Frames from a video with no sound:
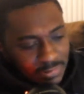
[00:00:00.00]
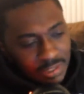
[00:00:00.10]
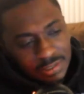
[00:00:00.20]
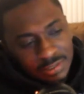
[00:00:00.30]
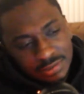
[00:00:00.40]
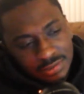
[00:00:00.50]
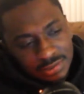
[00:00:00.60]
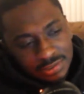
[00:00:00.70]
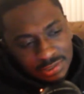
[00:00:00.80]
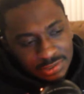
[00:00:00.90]
I
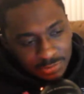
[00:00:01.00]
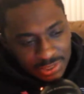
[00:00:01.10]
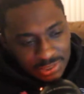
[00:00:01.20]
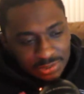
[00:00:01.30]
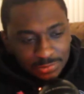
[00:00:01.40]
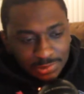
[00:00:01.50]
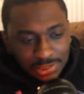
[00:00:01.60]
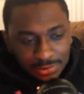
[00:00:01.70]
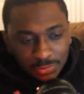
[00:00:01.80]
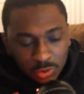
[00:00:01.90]
just it's been some
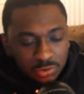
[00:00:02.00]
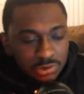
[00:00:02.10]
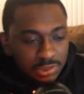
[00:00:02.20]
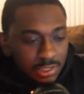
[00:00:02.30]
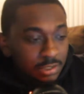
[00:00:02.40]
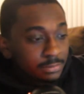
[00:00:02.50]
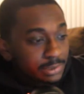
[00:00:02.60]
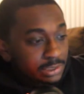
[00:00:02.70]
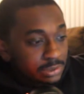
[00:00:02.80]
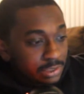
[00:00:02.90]
lit music out,
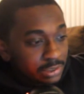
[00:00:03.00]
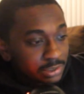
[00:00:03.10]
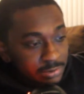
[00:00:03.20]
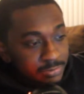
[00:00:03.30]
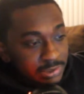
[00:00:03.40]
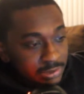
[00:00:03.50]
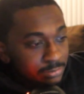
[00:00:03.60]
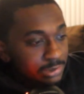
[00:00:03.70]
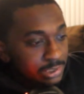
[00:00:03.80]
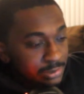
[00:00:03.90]
man. Like it's been some
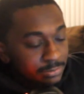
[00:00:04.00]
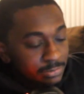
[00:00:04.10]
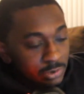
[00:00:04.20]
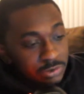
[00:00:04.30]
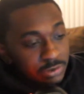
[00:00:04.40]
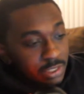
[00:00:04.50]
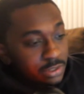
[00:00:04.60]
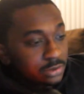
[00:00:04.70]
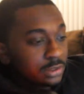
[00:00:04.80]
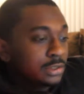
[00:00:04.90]
lit music
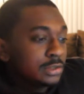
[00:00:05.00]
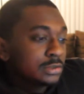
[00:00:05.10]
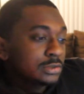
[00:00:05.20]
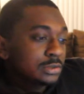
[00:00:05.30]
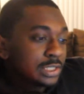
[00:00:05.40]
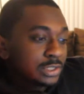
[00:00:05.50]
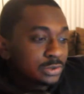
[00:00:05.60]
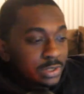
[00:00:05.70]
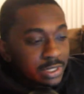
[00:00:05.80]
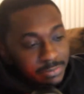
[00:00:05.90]
out. So that's
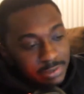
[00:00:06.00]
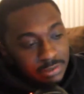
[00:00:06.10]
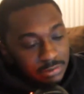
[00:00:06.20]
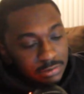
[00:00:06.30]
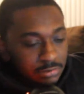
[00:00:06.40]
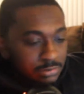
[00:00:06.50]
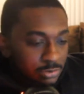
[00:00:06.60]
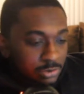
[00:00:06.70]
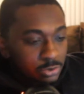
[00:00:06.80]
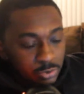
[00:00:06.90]
why I've been, you
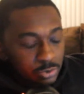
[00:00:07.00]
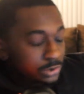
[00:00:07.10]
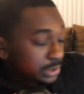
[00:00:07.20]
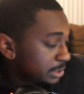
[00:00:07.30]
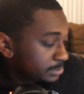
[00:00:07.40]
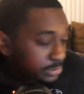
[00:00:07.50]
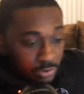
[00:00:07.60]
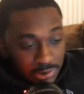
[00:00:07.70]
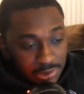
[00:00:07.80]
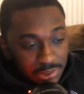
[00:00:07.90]
know, doing a lot of
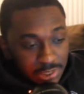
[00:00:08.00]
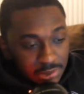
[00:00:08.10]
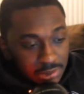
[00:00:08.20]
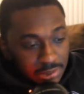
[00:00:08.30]
music lately.